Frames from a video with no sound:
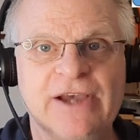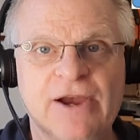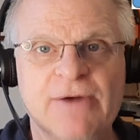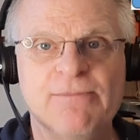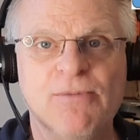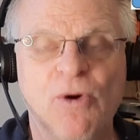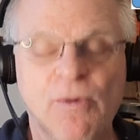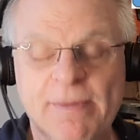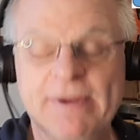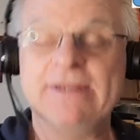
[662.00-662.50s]

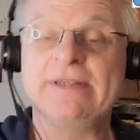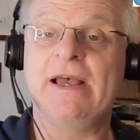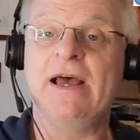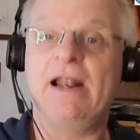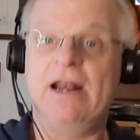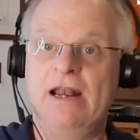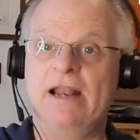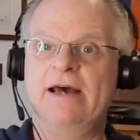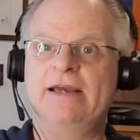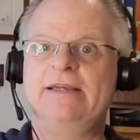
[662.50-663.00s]
comorbids
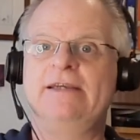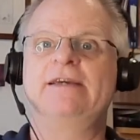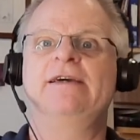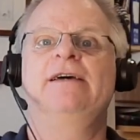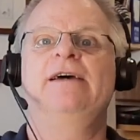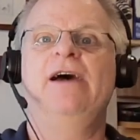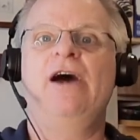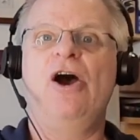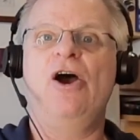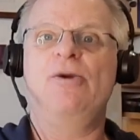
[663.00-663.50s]
like
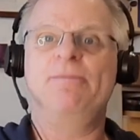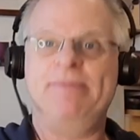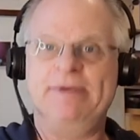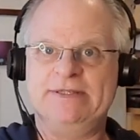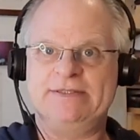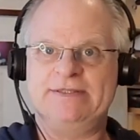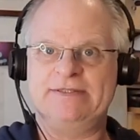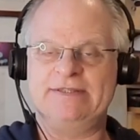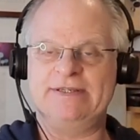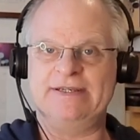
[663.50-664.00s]

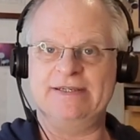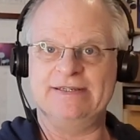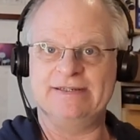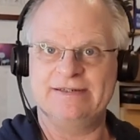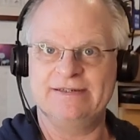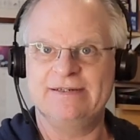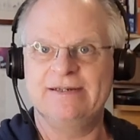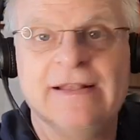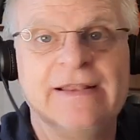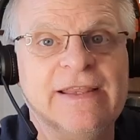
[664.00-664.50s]
obesity.
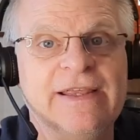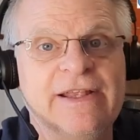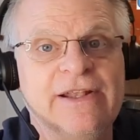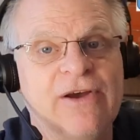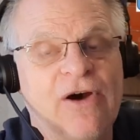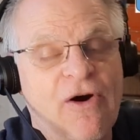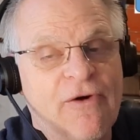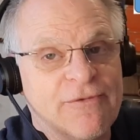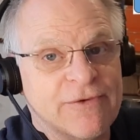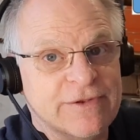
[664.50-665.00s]

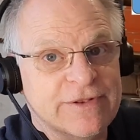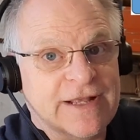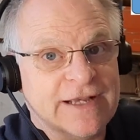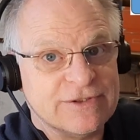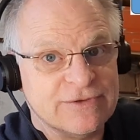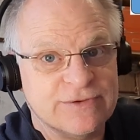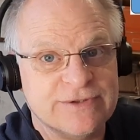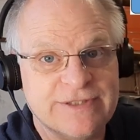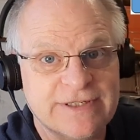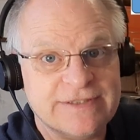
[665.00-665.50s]
The often
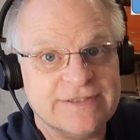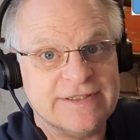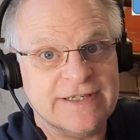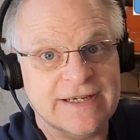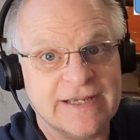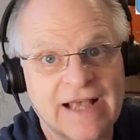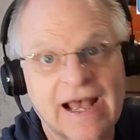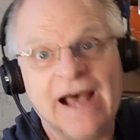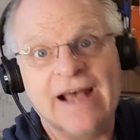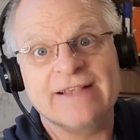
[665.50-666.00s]
national
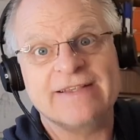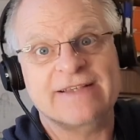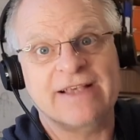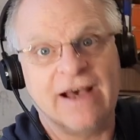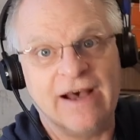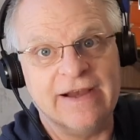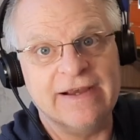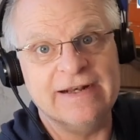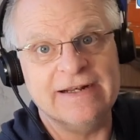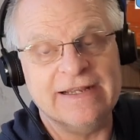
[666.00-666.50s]
statistic has
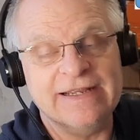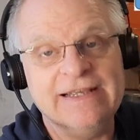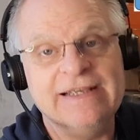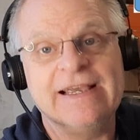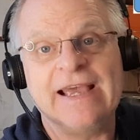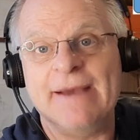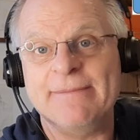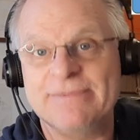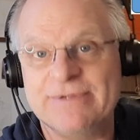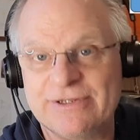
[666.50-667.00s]
kindly
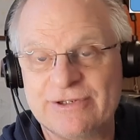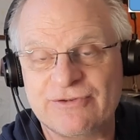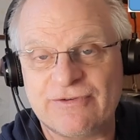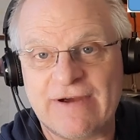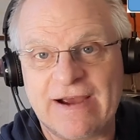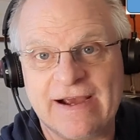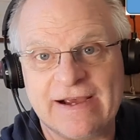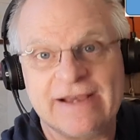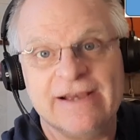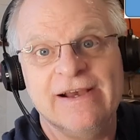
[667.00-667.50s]
kept a
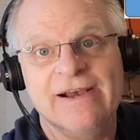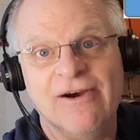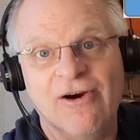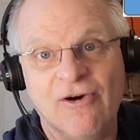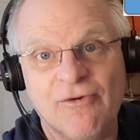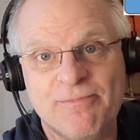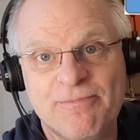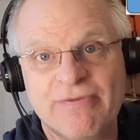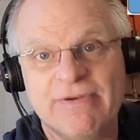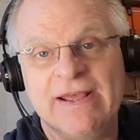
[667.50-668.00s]
track
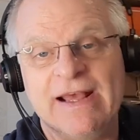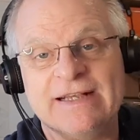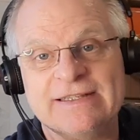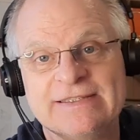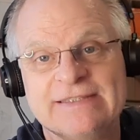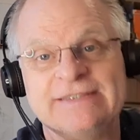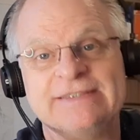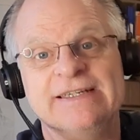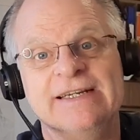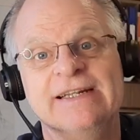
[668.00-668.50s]
of
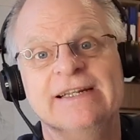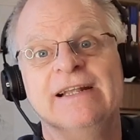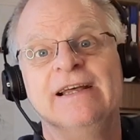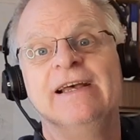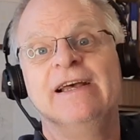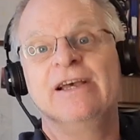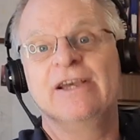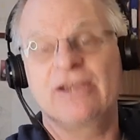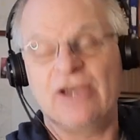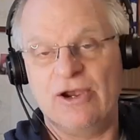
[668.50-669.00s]
pre-existing
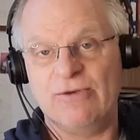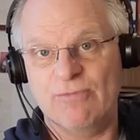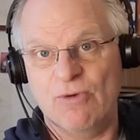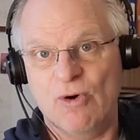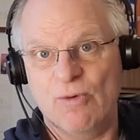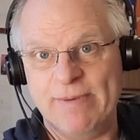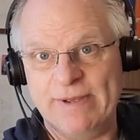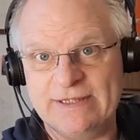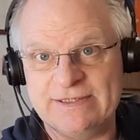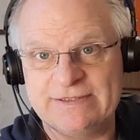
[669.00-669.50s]

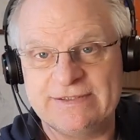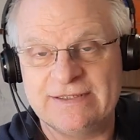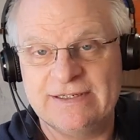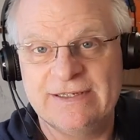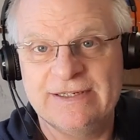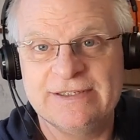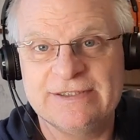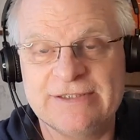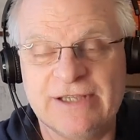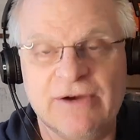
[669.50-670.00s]
comorbids.
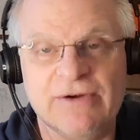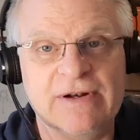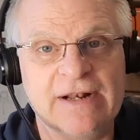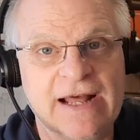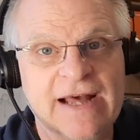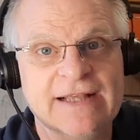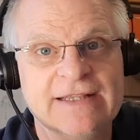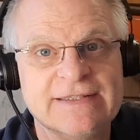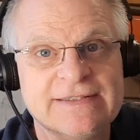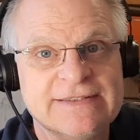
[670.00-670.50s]
So
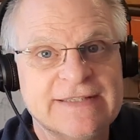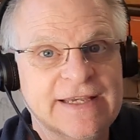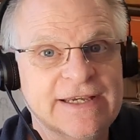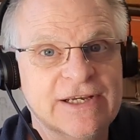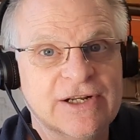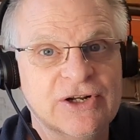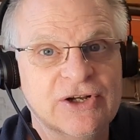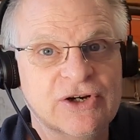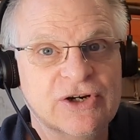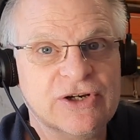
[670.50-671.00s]
let's take
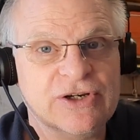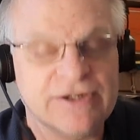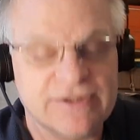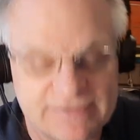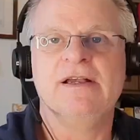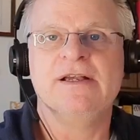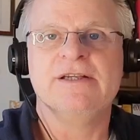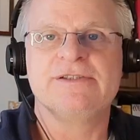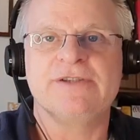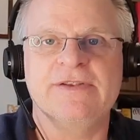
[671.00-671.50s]
a look.
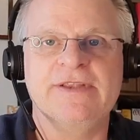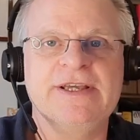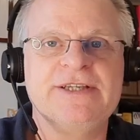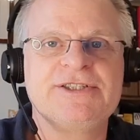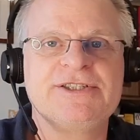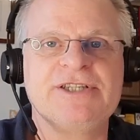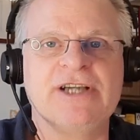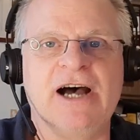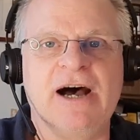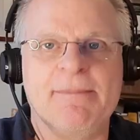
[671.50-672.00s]
So
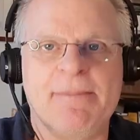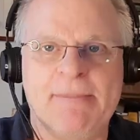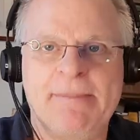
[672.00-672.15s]
this chart,